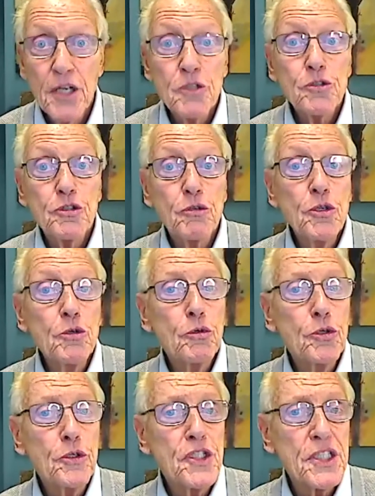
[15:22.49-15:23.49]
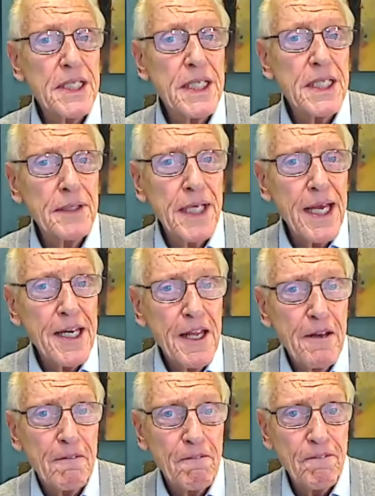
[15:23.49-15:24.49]
So you could still get
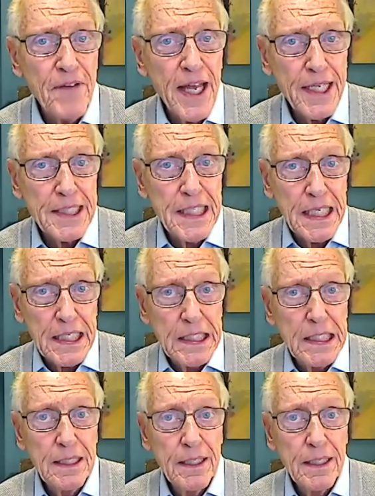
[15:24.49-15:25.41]
infected,